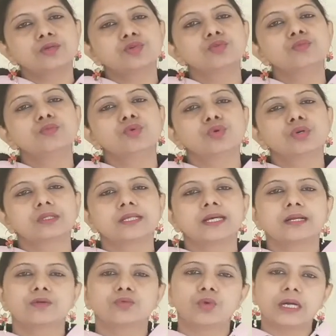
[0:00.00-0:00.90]
into more
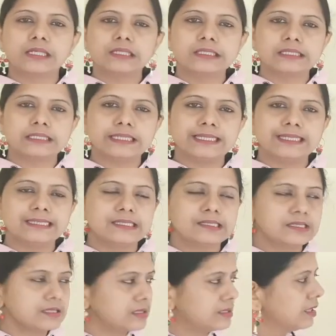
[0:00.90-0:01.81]
than one
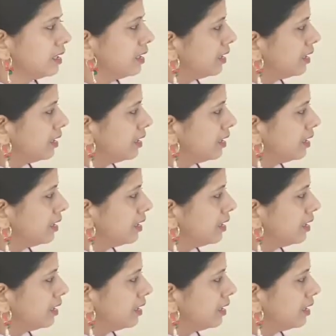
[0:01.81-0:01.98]
changes.